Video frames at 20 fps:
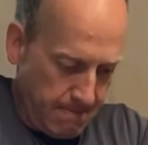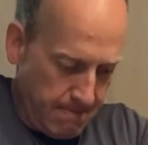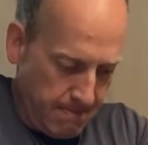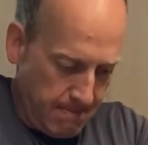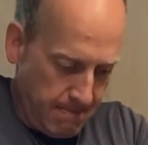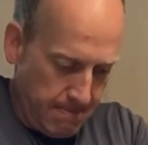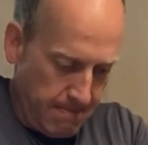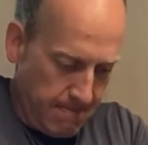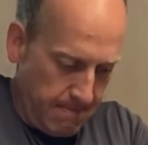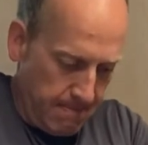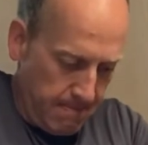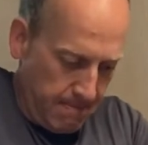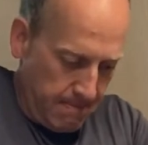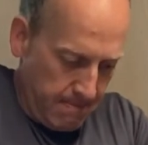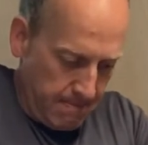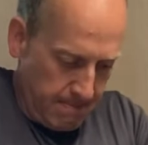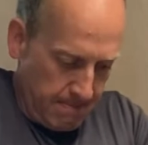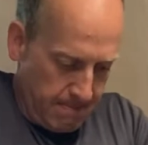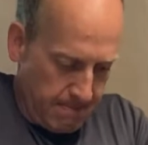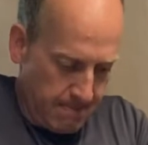there.
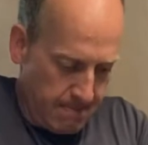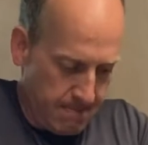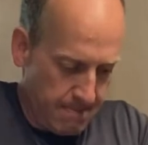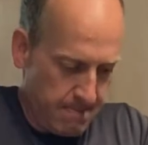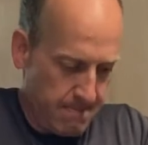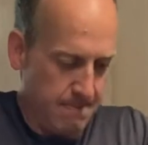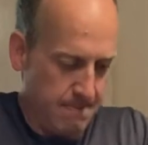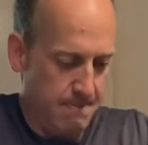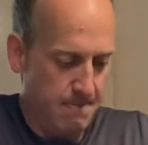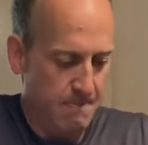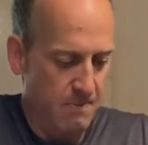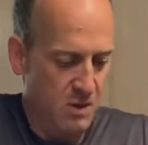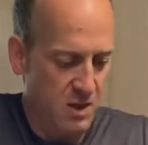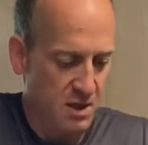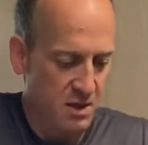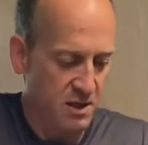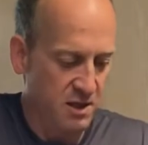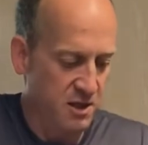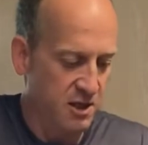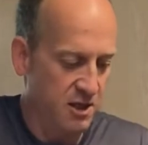
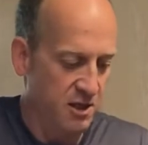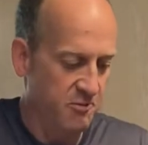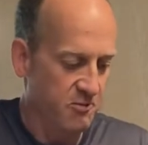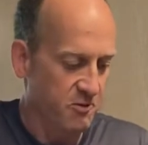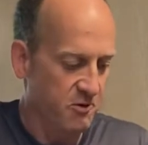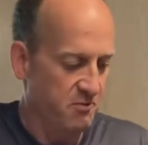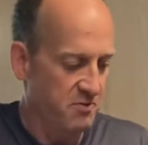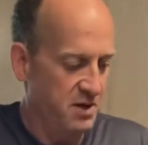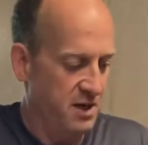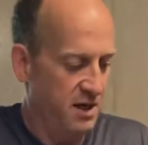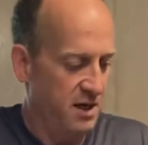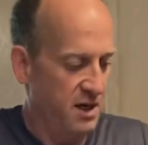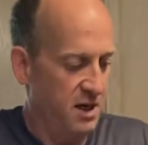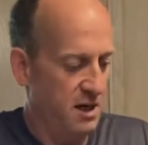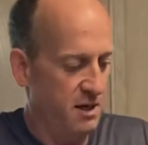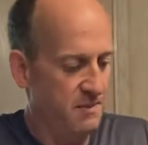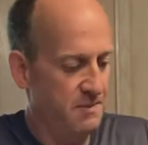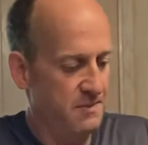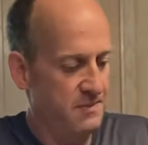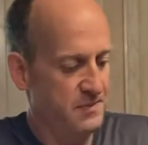And keep
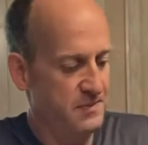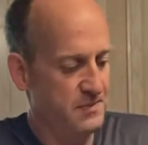repeating.